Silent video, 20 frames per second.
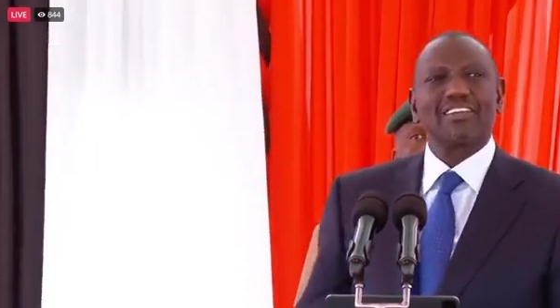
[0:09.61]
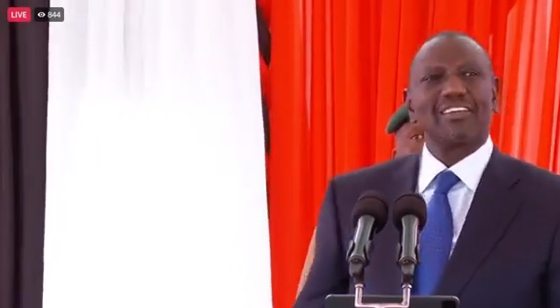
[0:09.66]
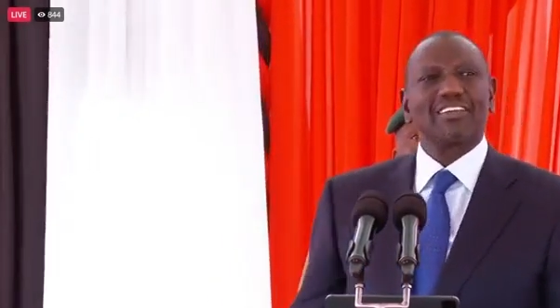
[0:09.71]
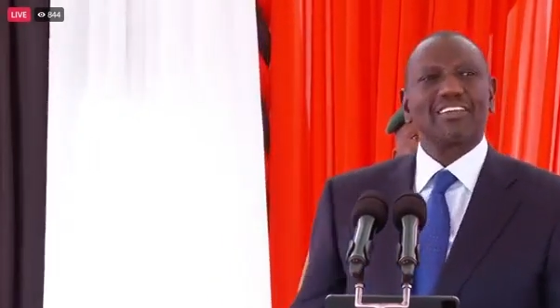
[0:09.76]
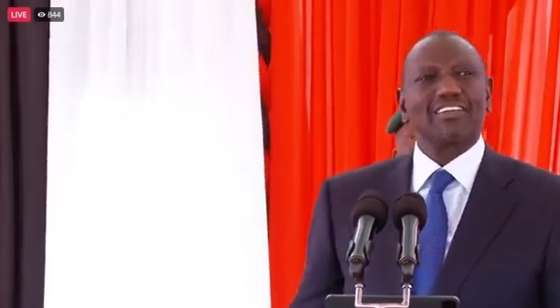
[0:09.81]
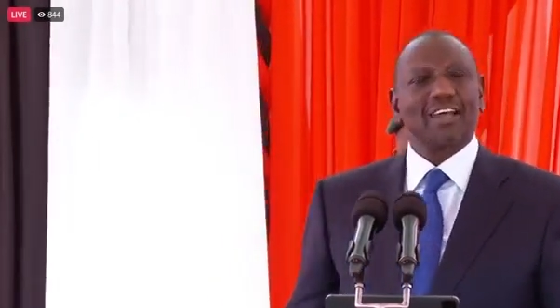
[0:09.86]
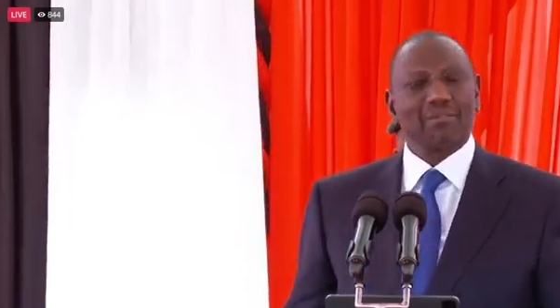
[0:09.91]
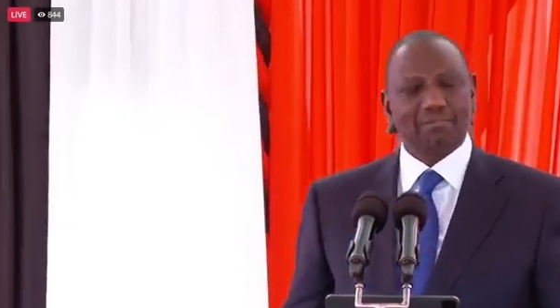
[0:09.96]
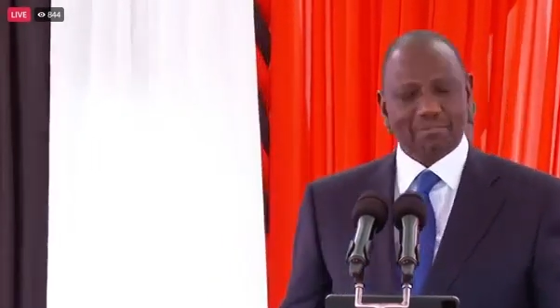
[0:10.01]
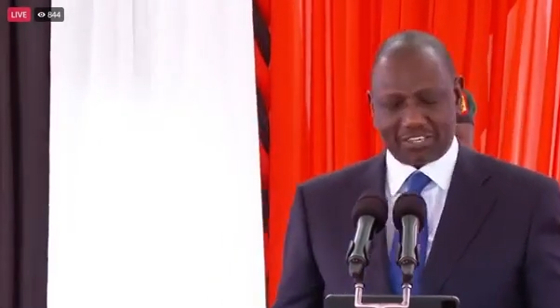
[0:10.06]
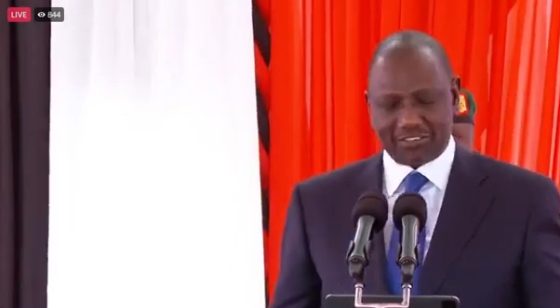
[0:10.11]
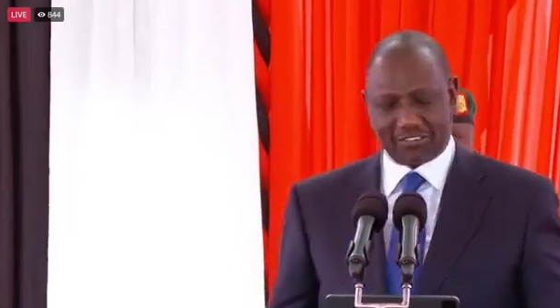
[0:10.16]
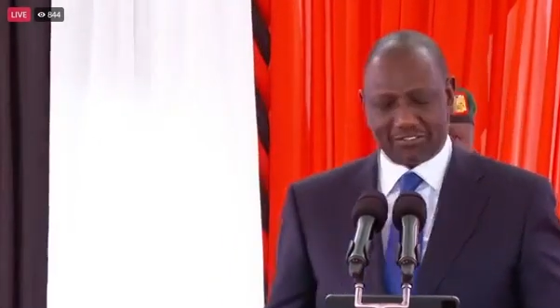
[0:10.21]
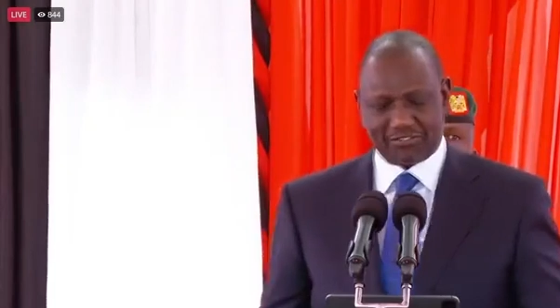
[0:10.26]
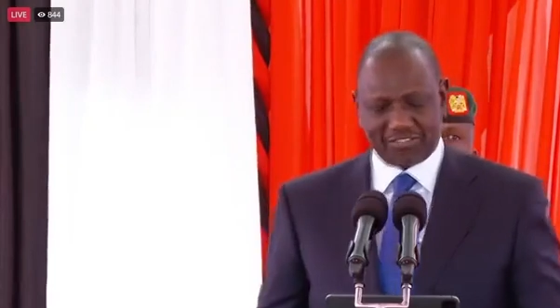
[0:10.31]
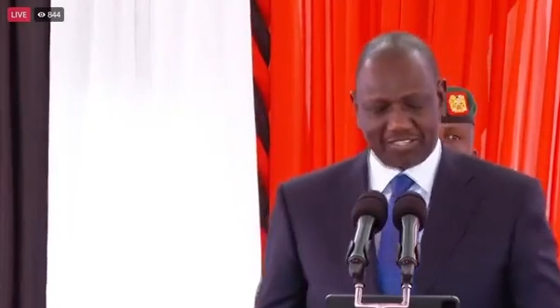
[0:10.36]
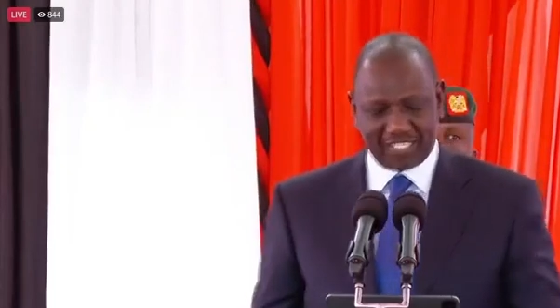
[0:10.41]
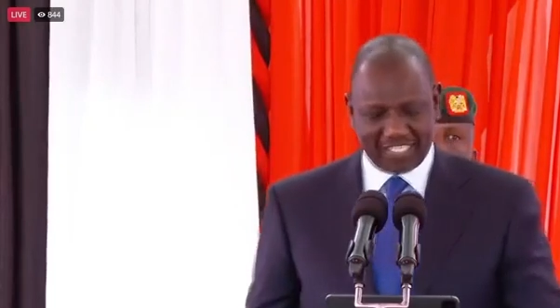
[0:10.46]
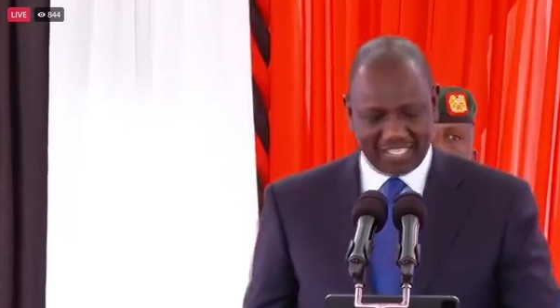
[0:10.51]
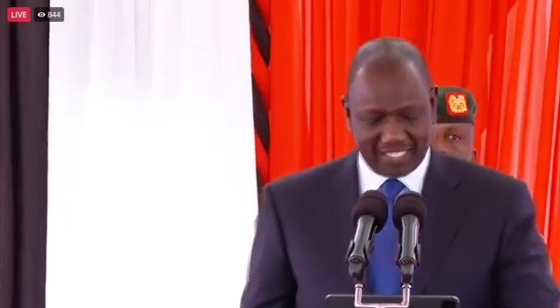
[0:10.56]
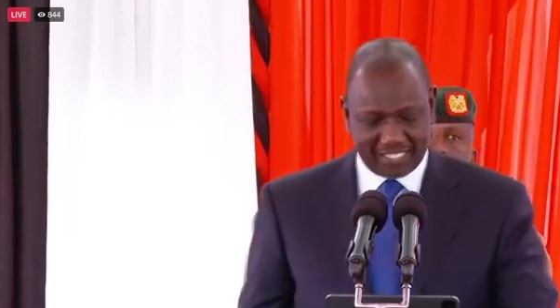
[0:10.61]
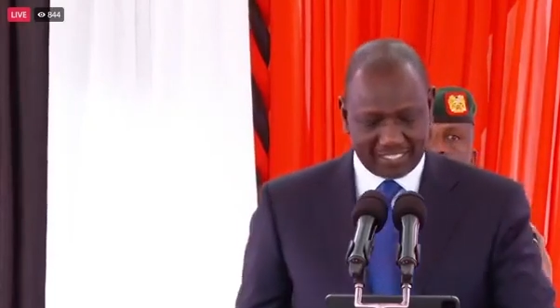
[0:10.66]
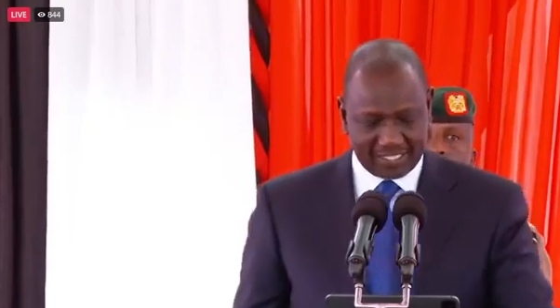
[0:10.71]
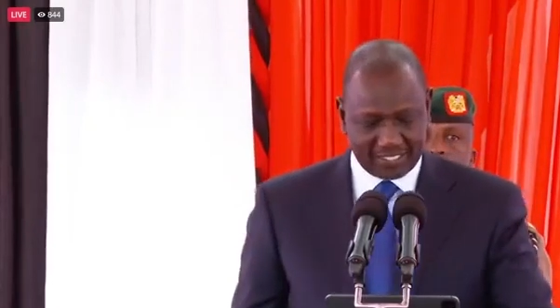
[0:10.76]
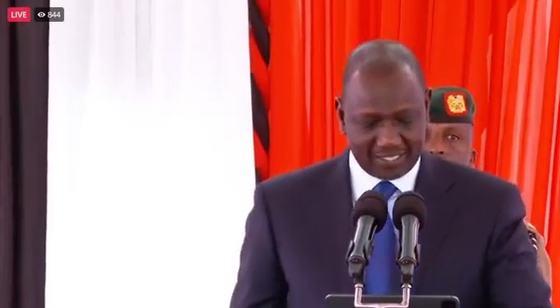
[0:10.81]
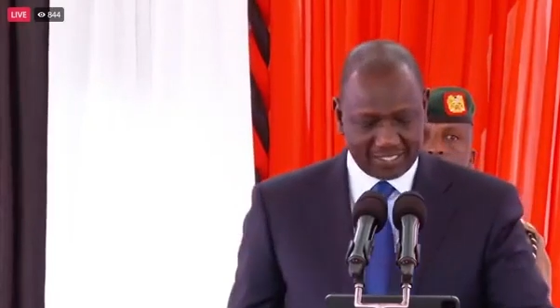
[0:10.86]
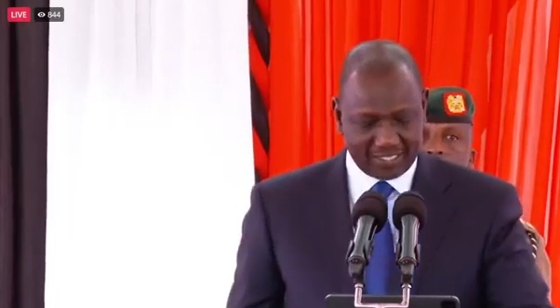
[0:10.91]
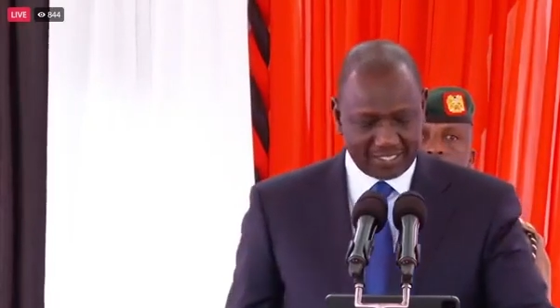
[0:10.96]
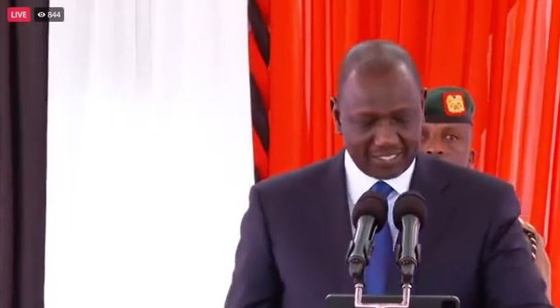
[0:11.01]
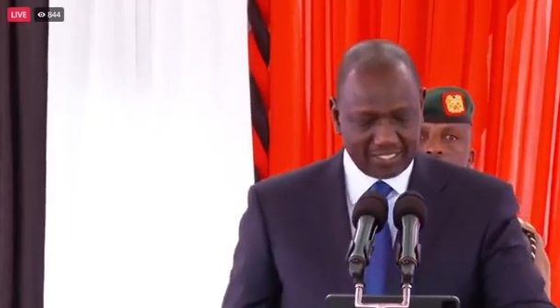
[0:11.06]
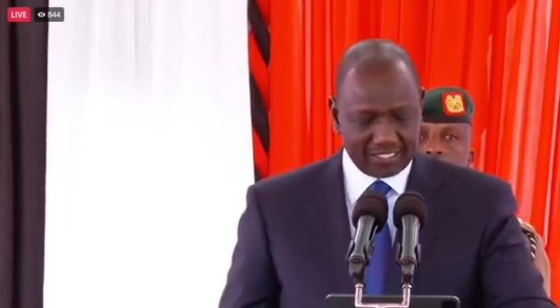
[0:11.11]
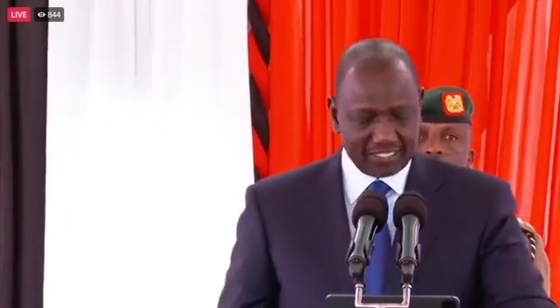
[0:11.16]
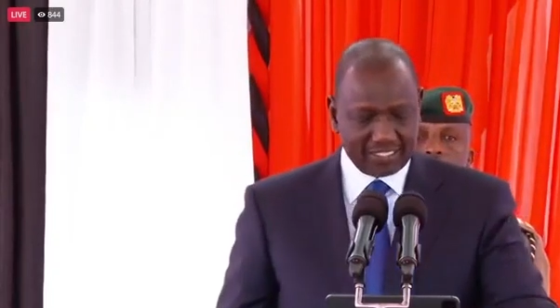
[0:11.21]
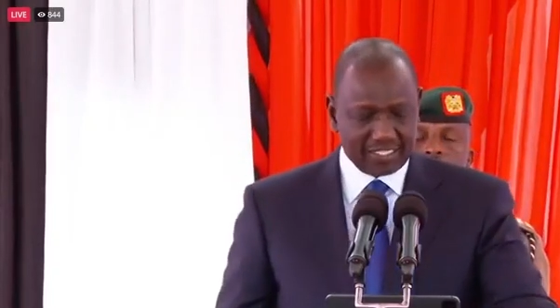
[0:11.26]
number of Kenyans.